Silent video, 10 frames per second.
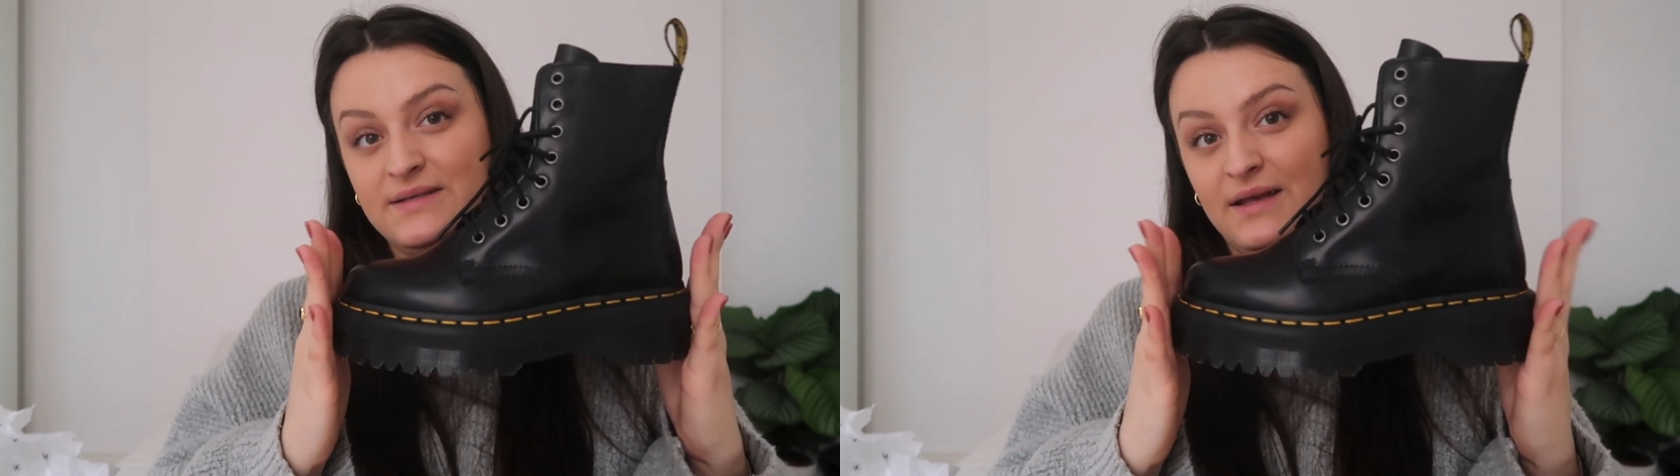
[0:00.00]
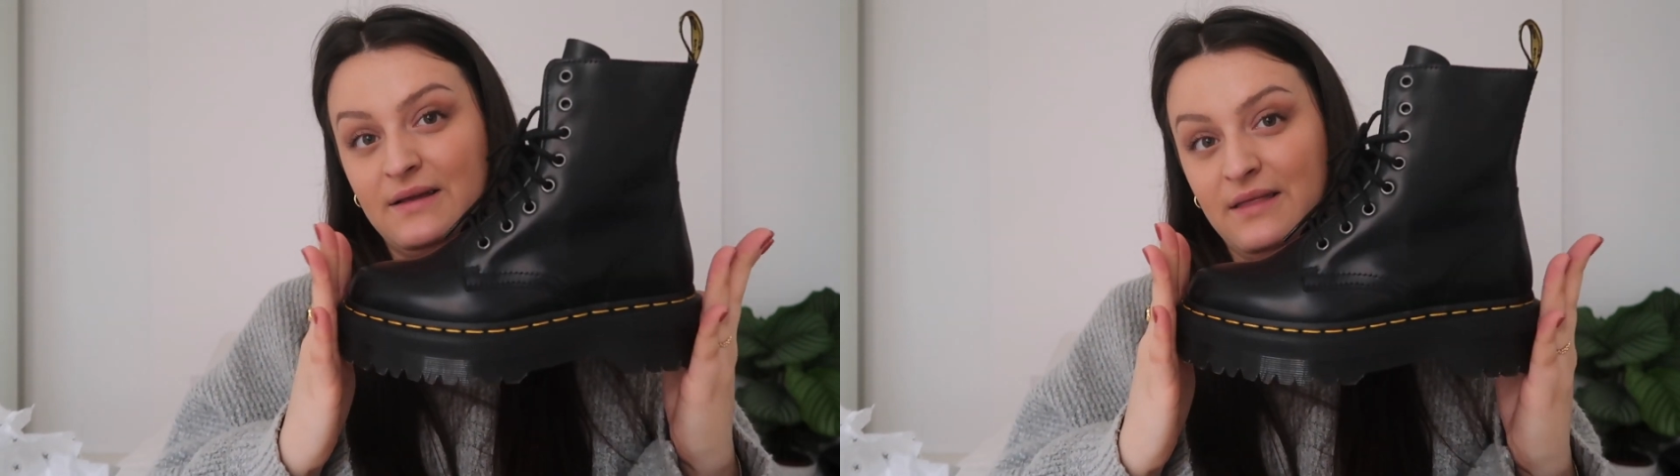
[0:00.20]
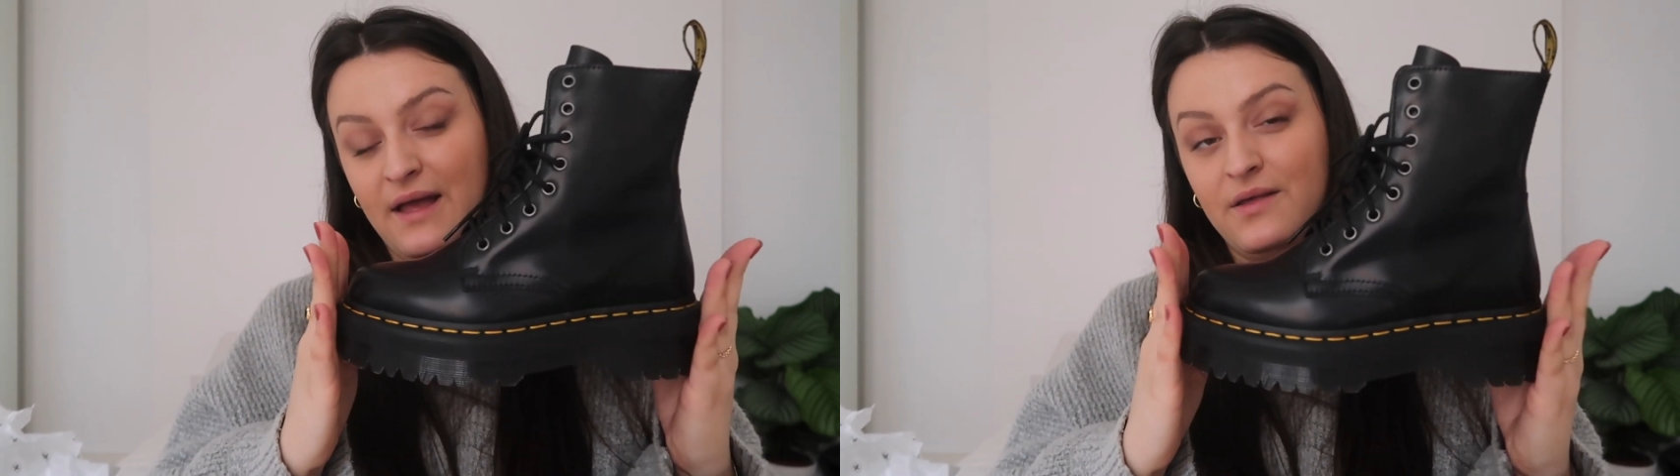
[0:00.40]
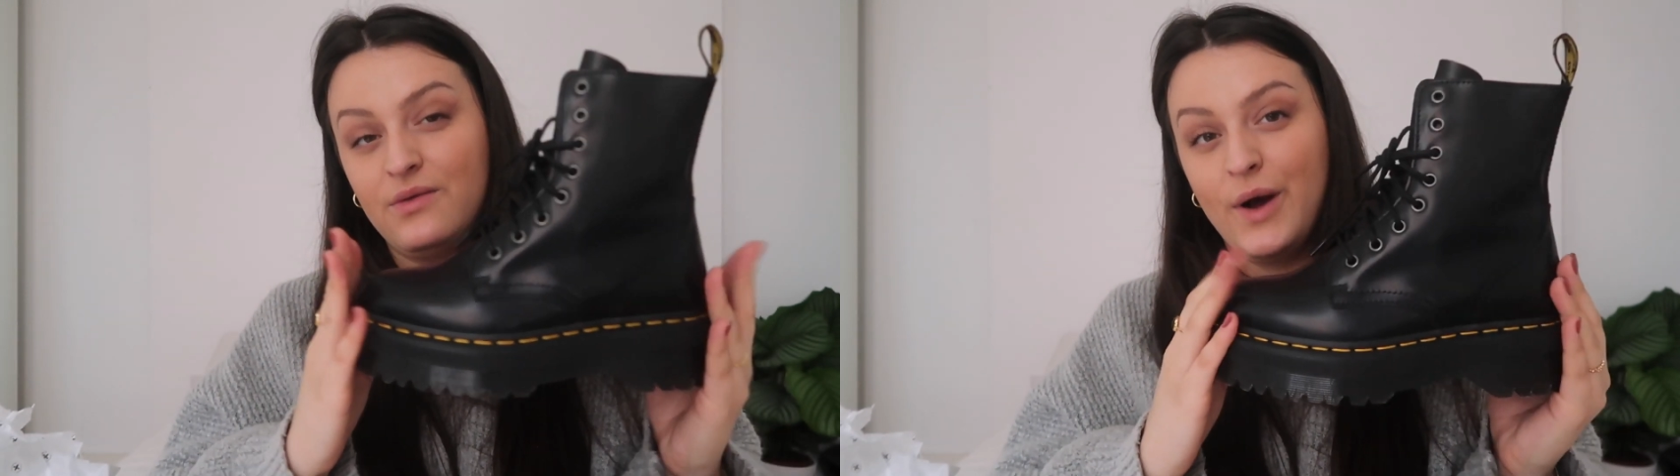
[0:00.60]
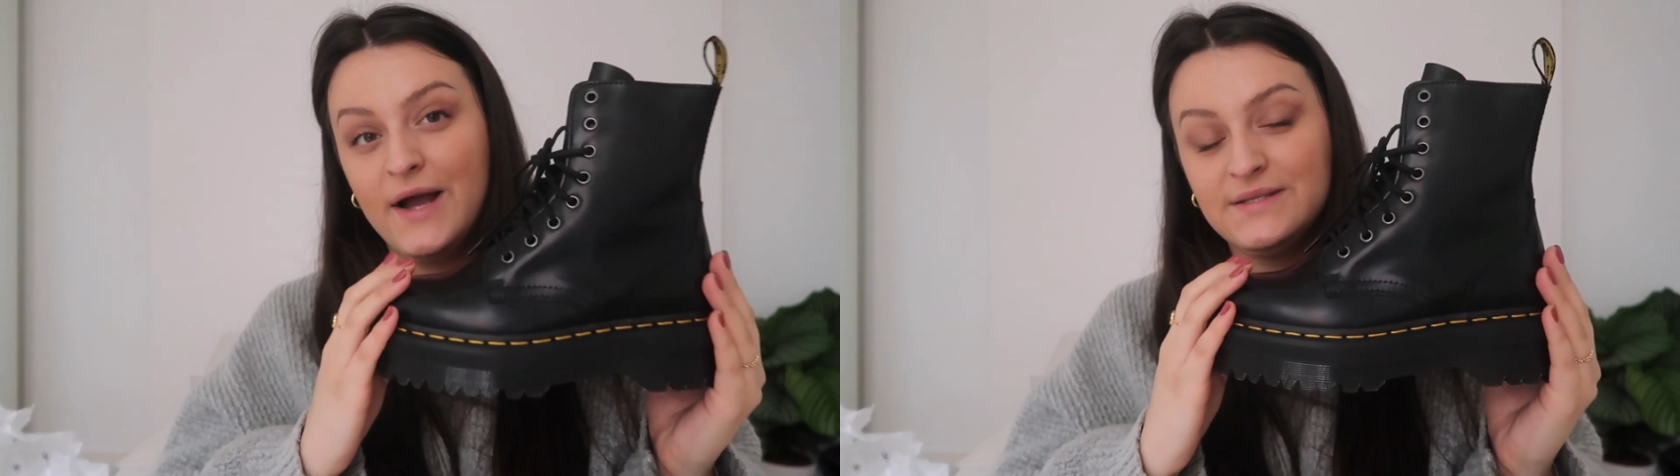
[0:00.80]
like
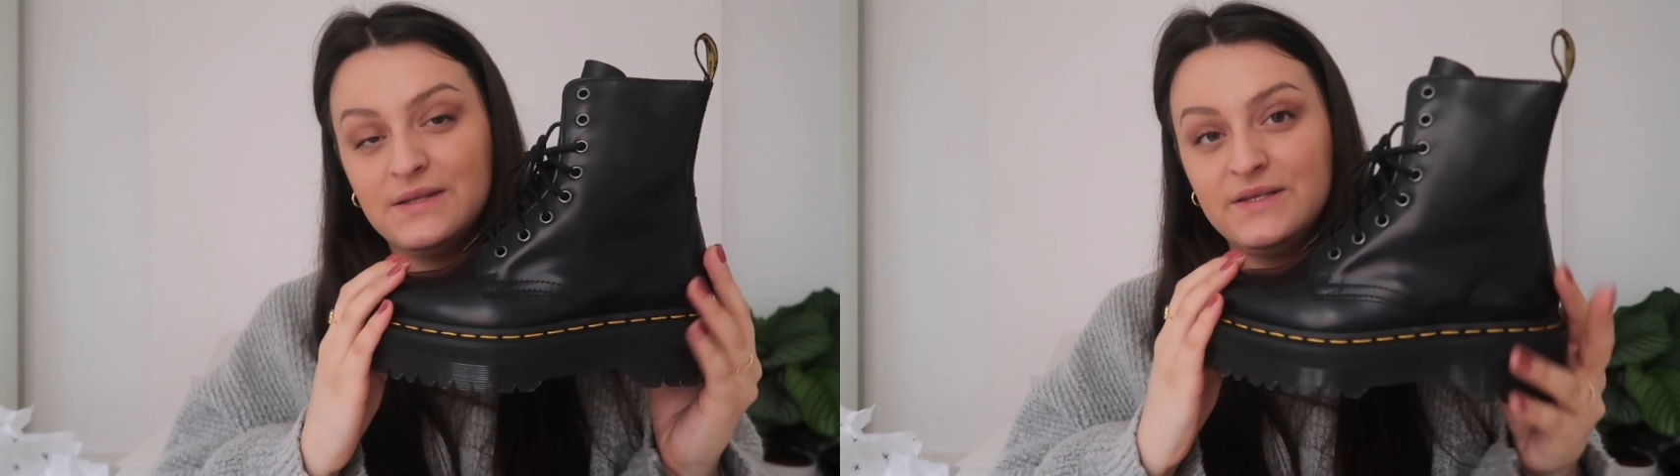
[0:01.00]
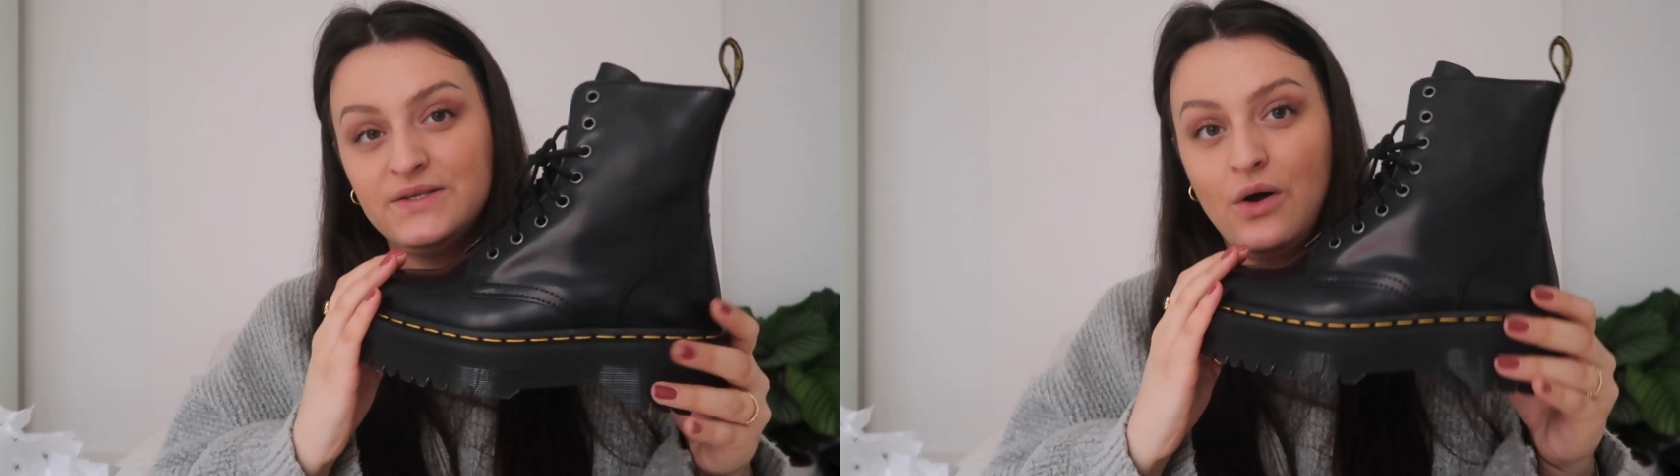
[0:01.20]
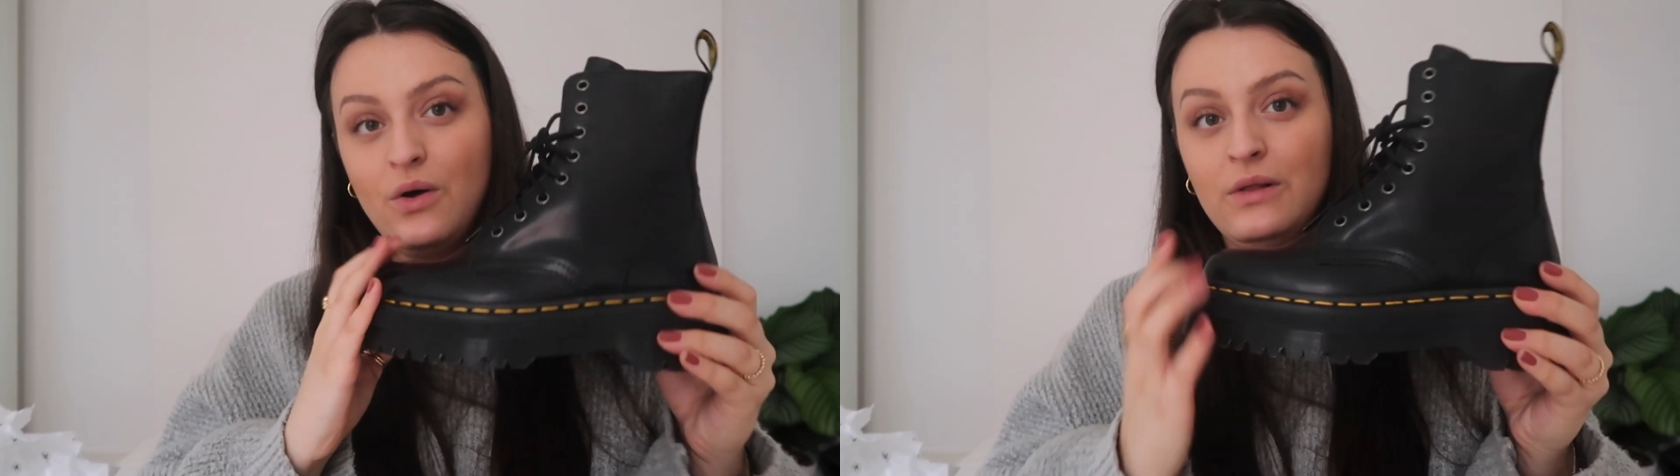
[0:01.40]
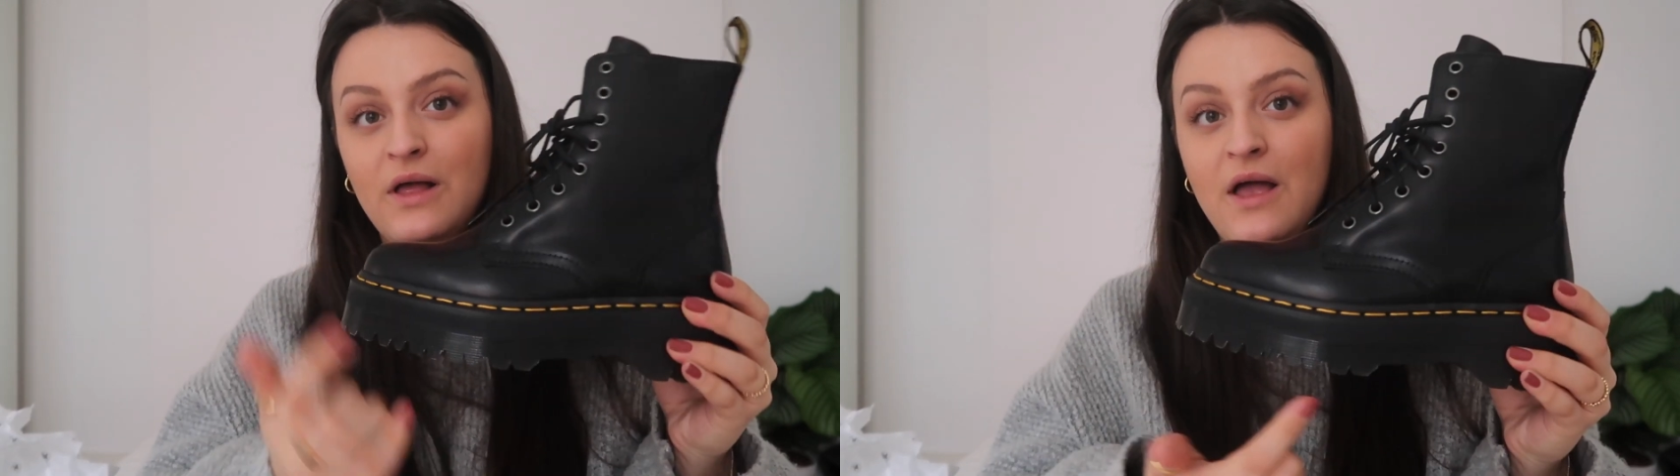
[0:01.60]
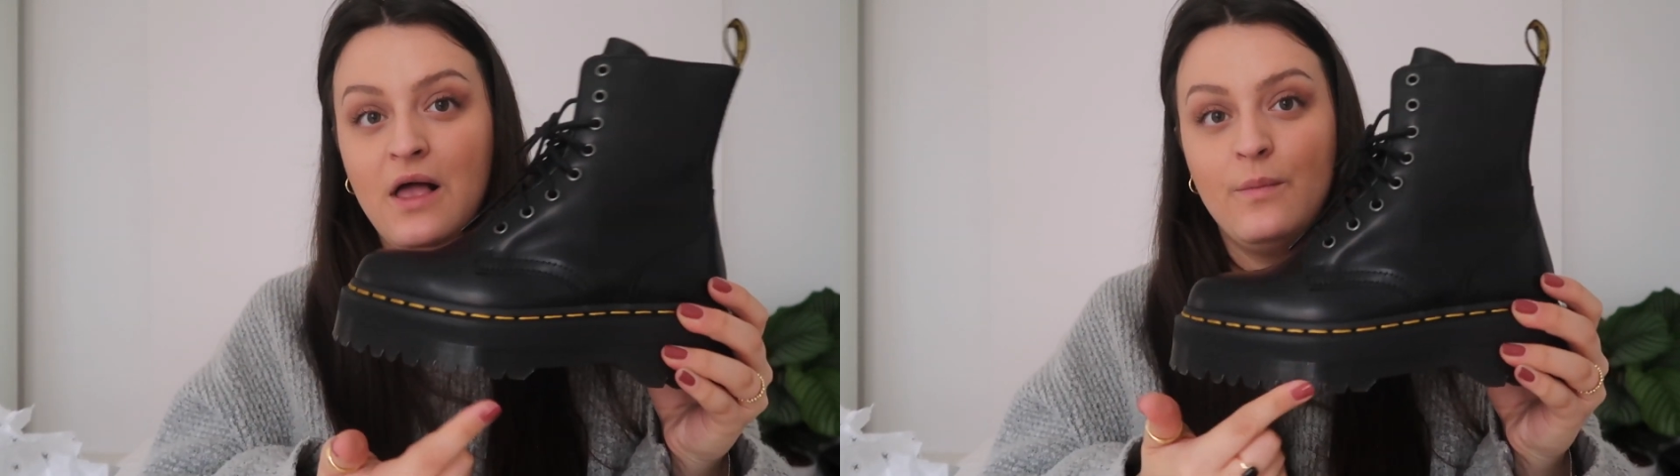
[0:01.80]
lengthwise in the
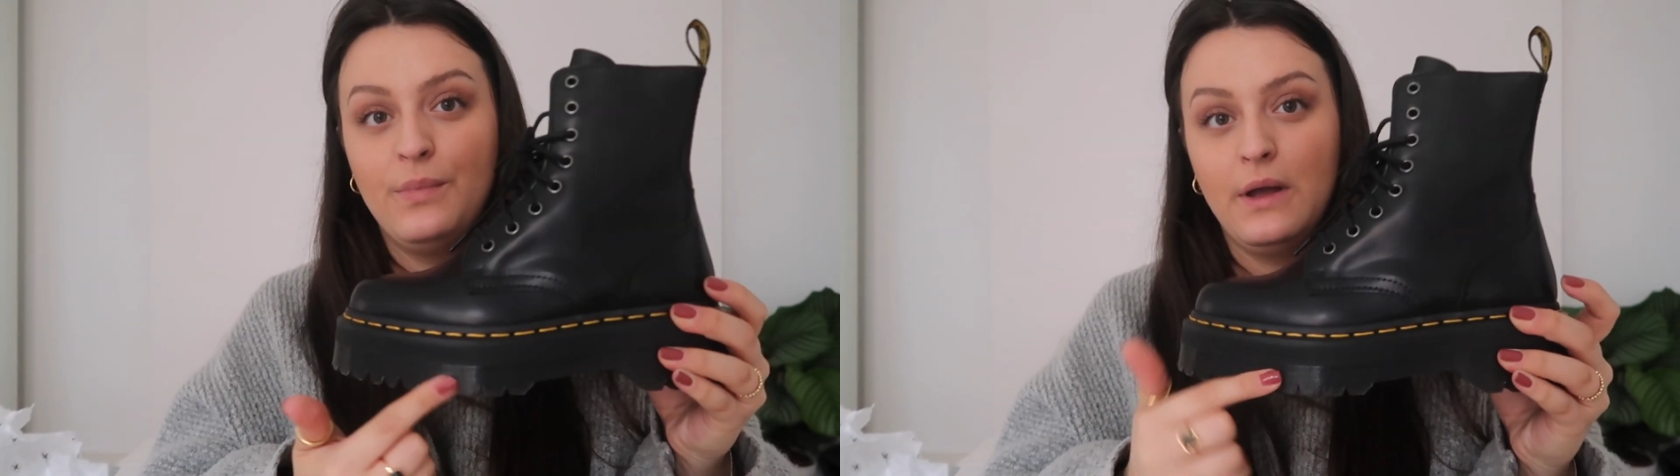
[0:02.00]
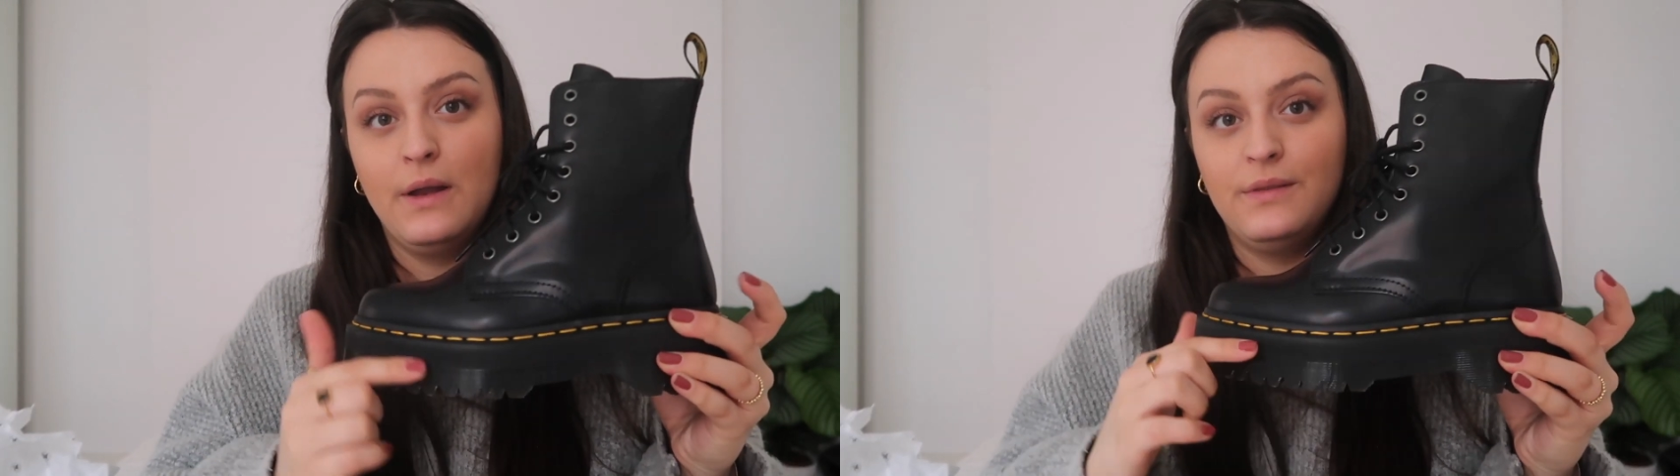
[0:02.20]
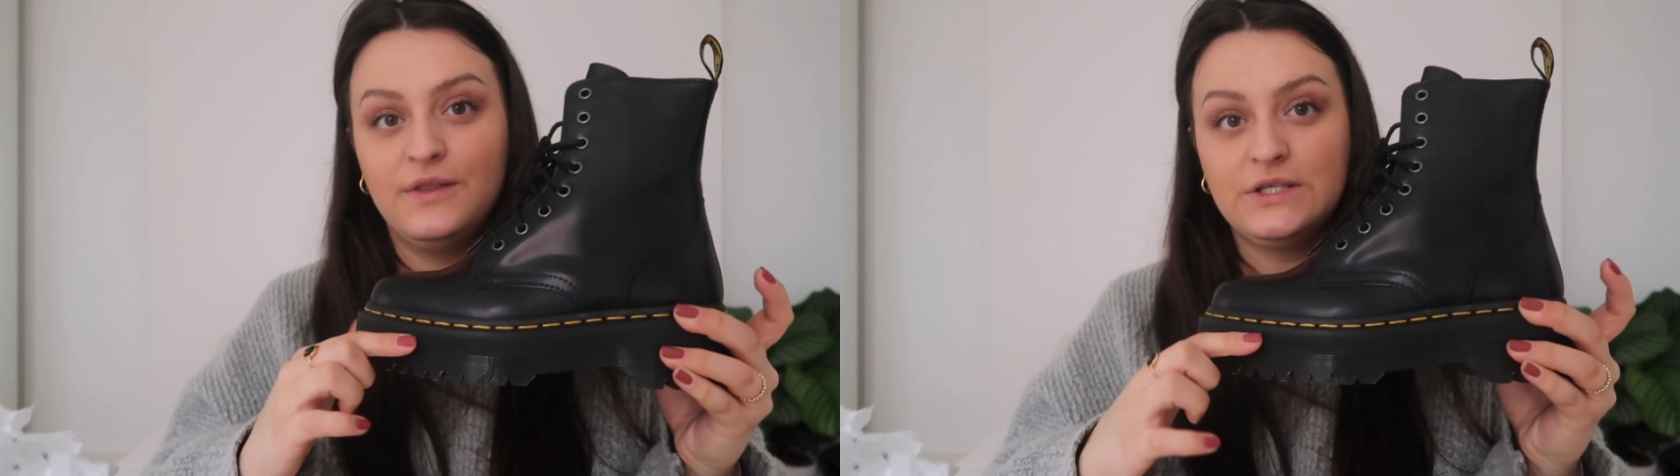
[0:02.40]
sole. But the